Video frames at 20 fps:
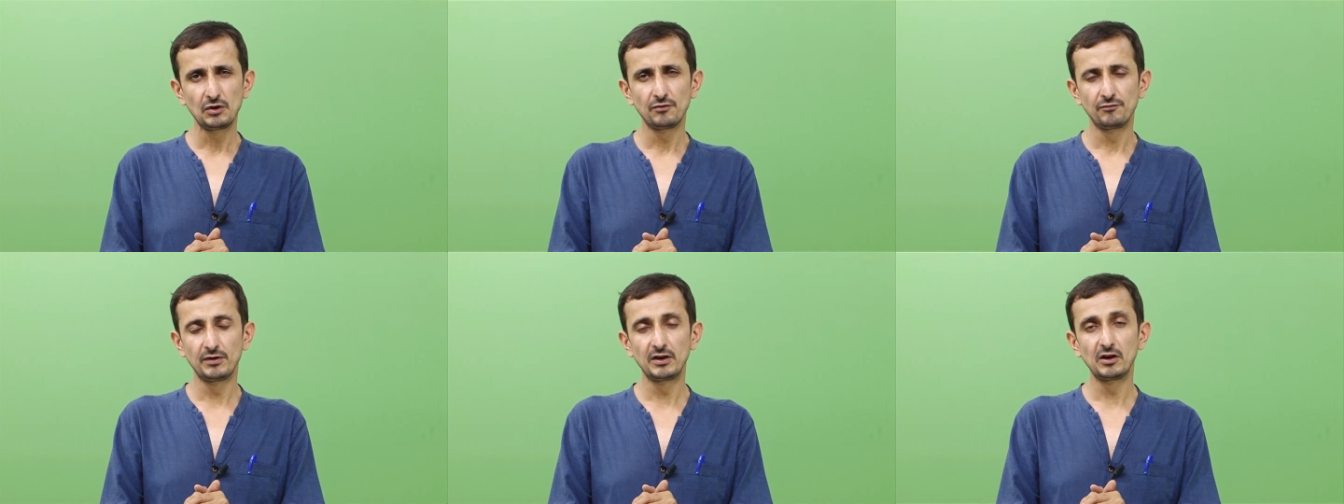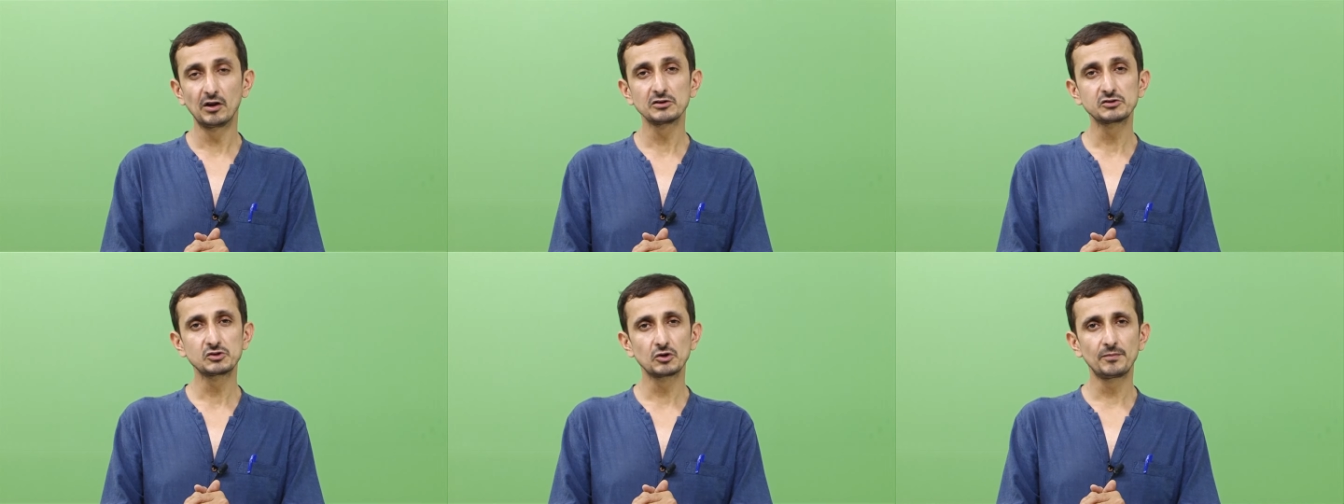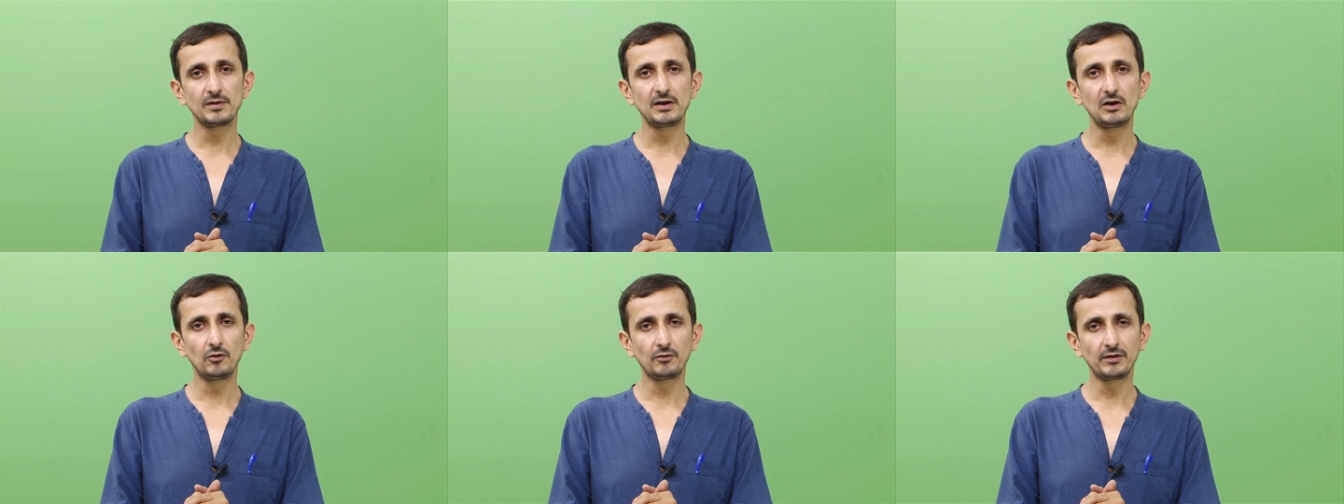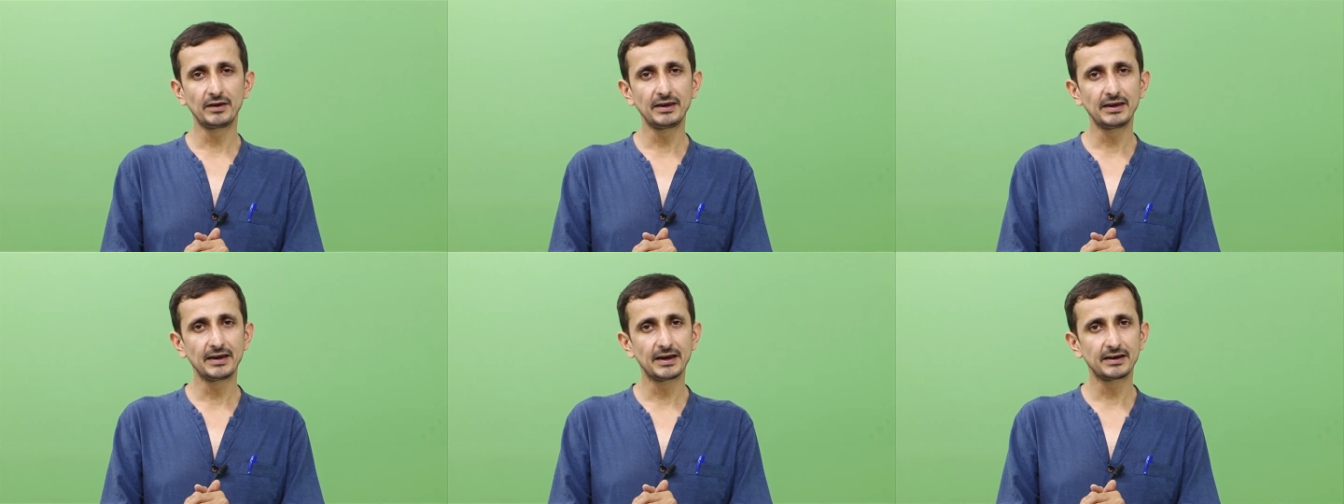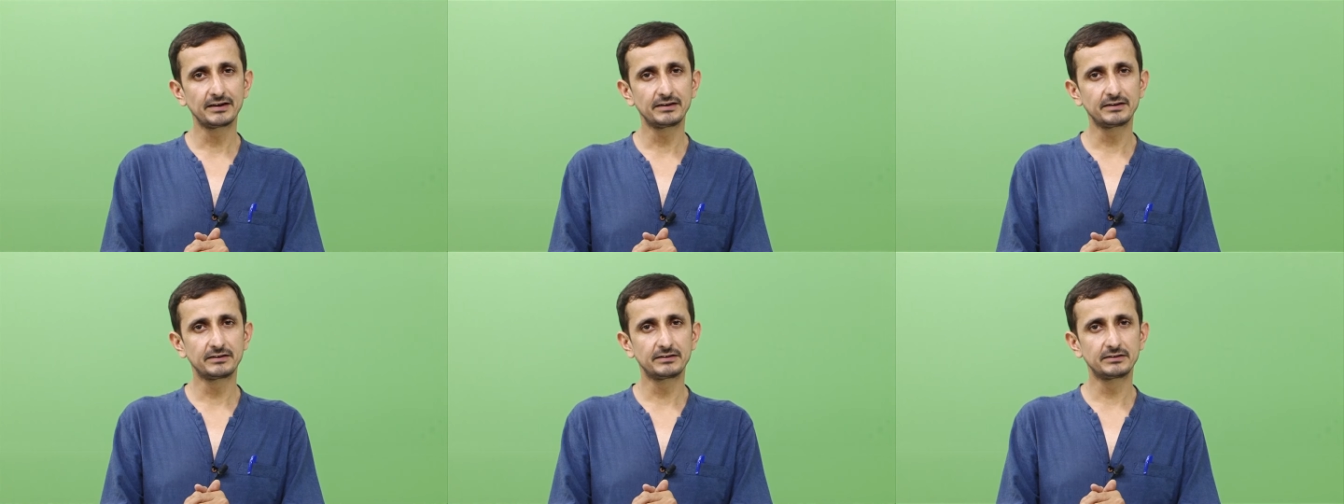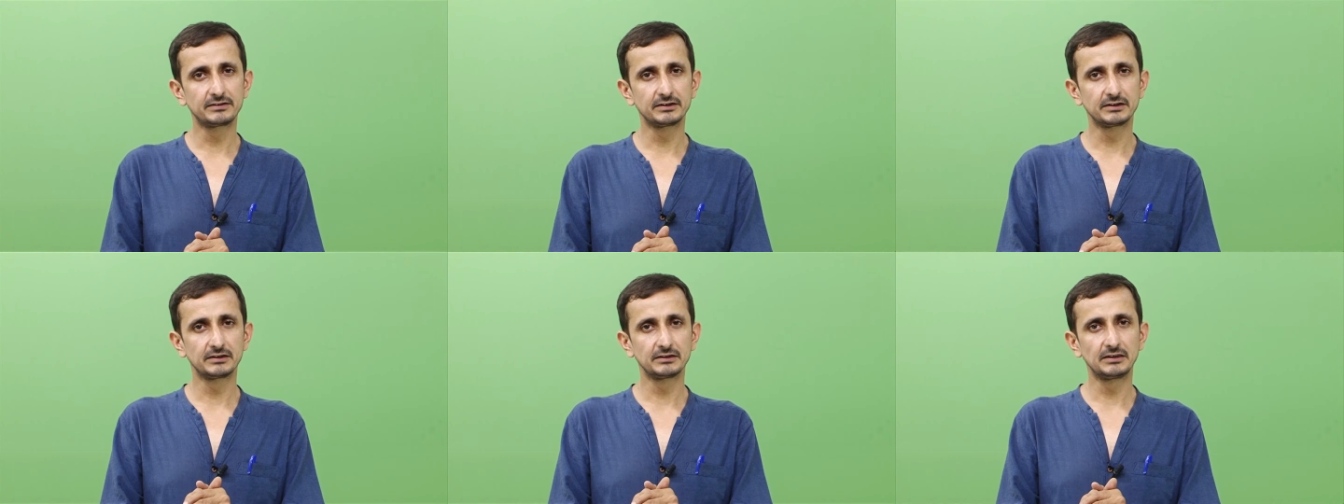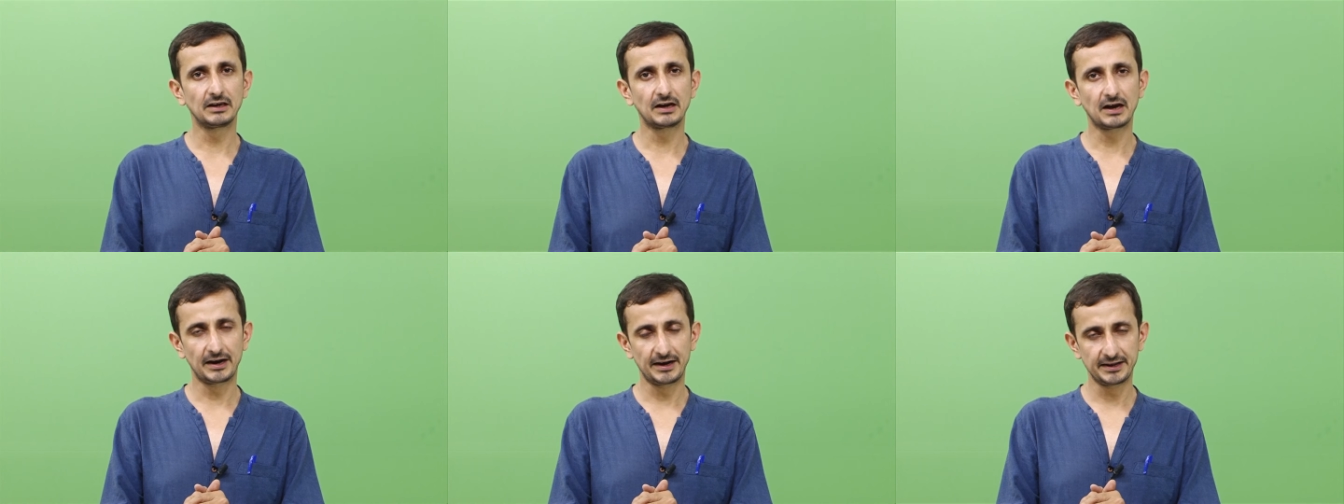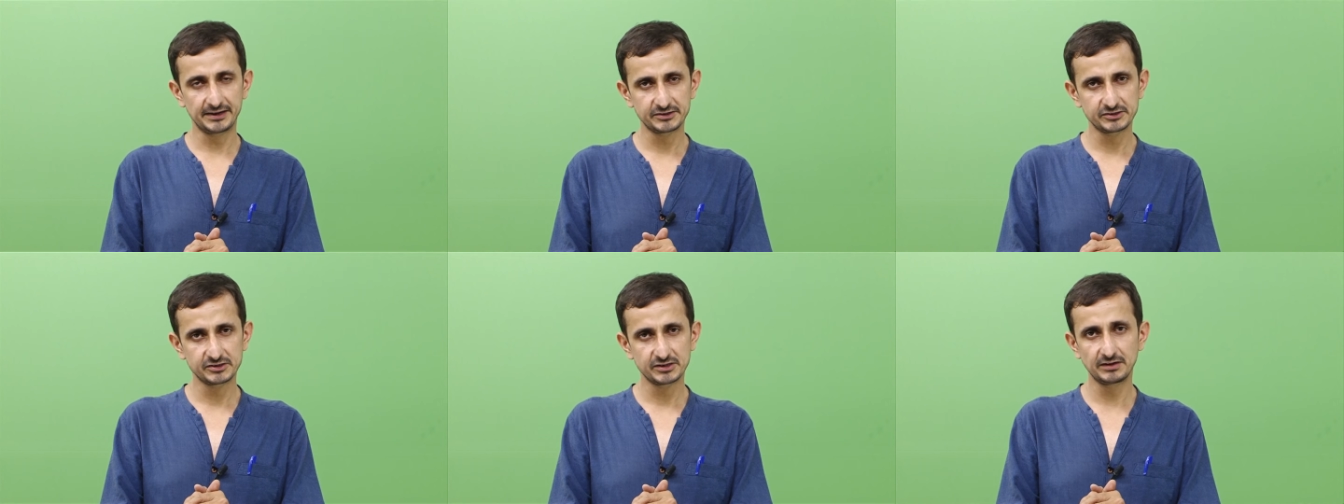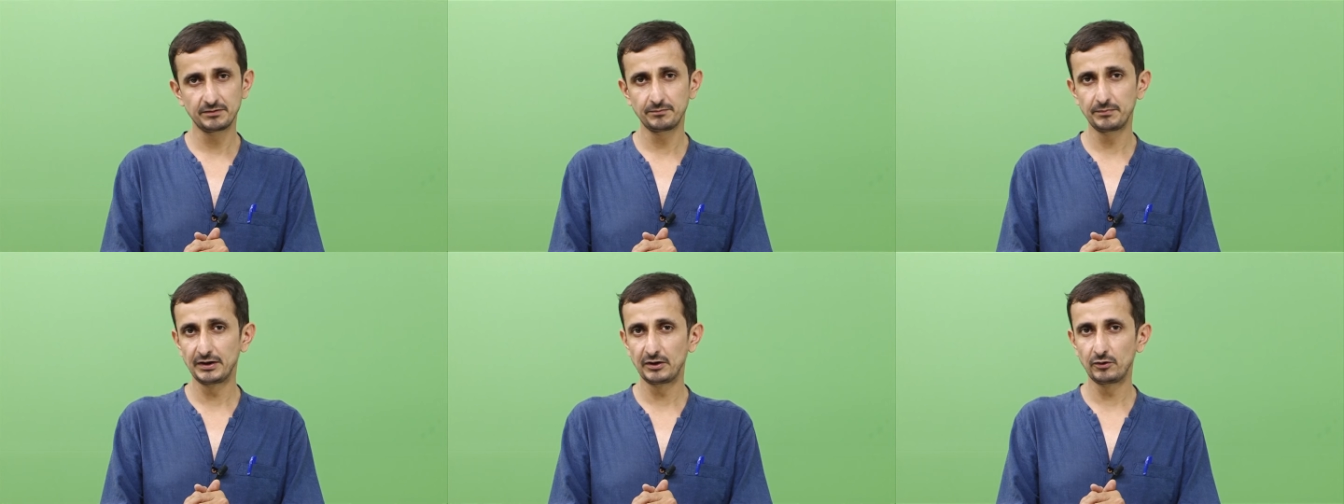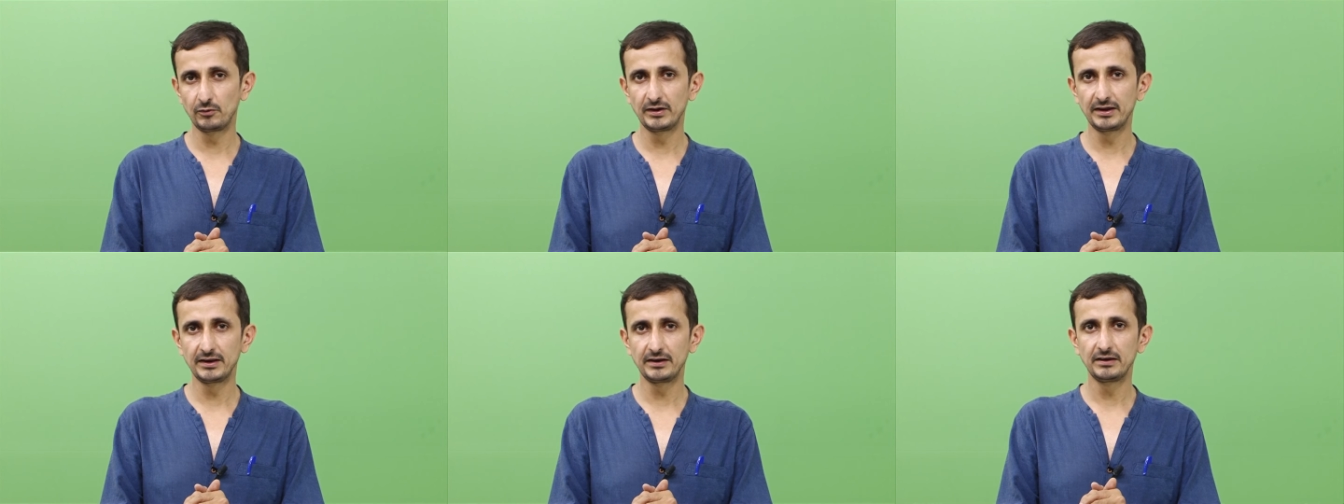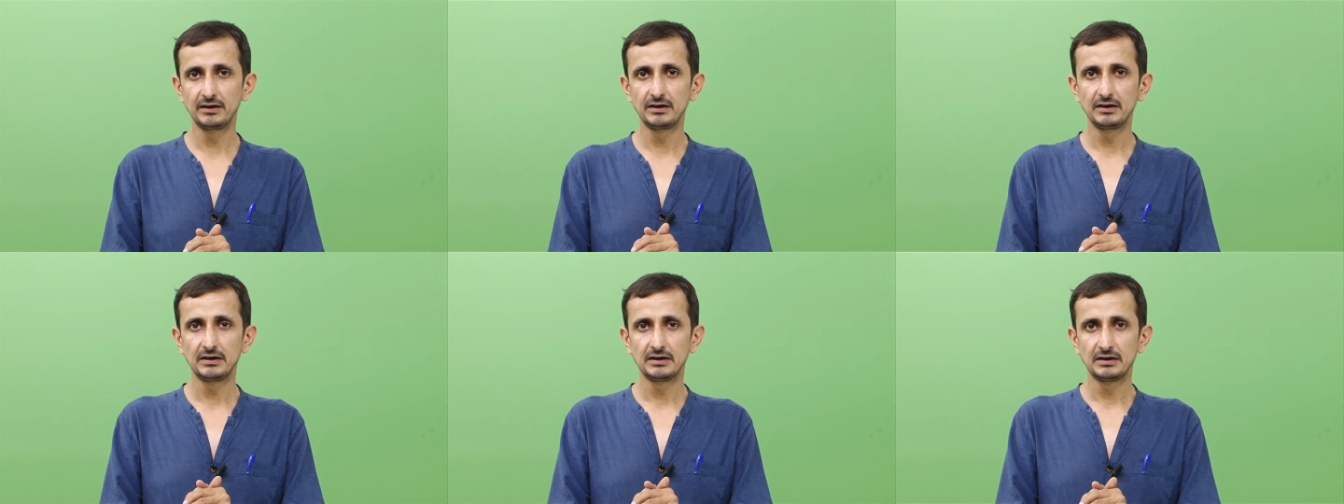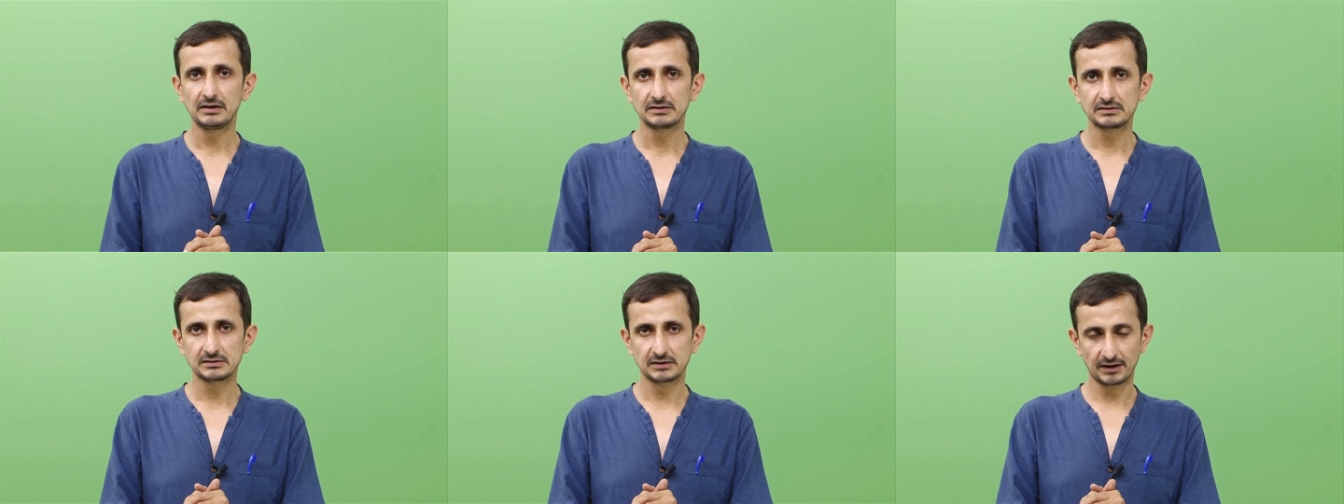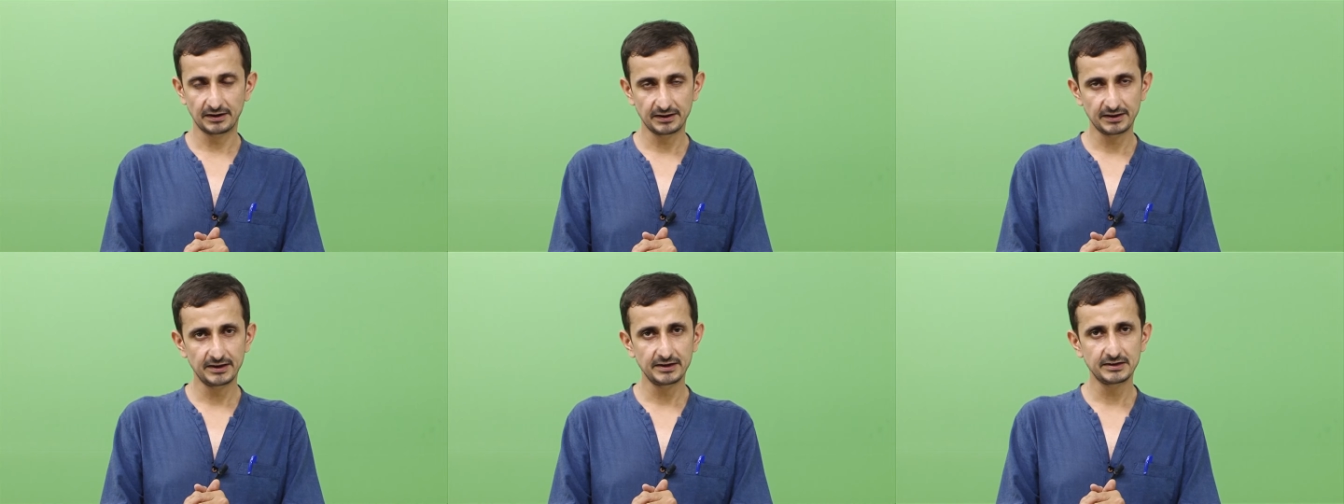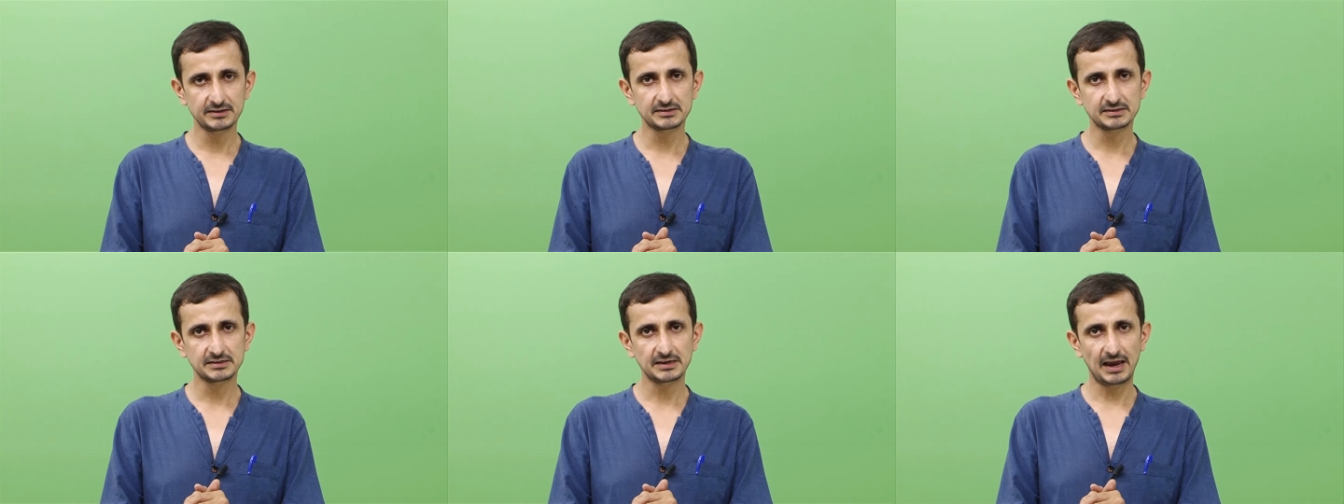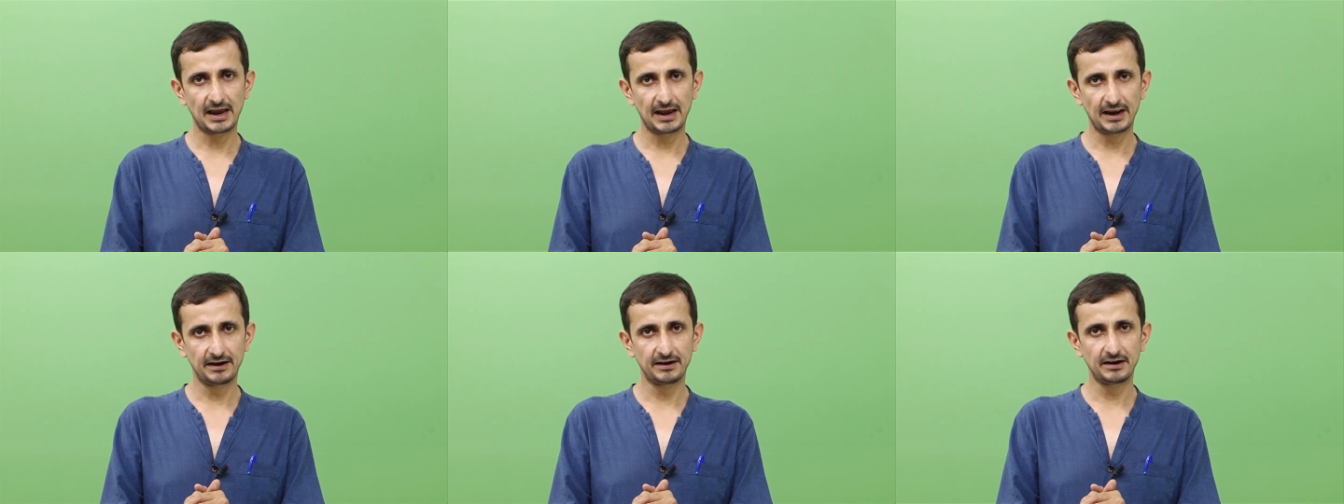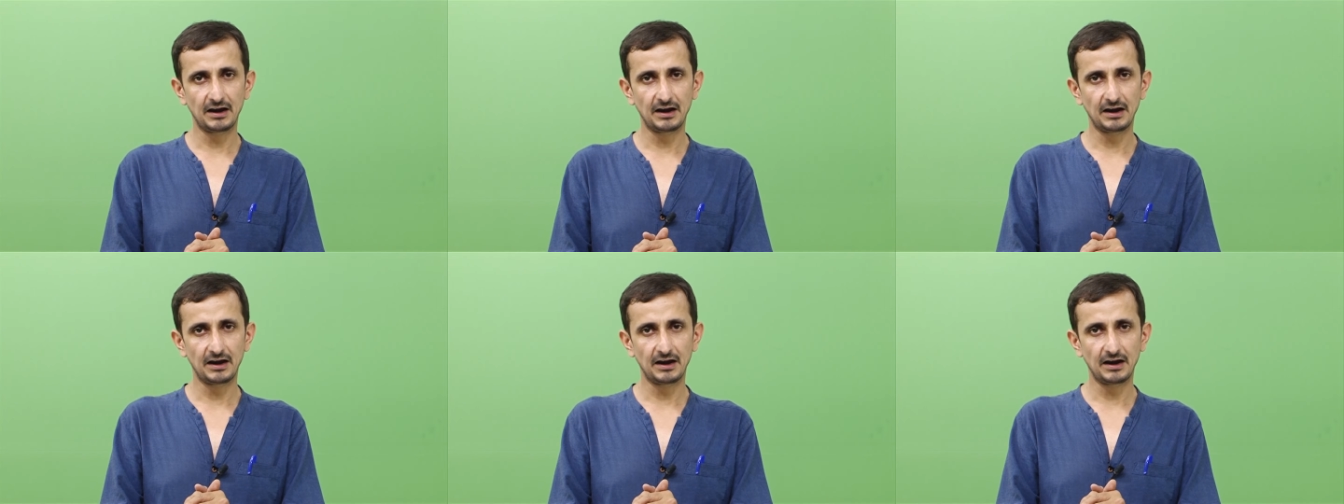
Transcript: We will also be looking at uh, the connection between circuits and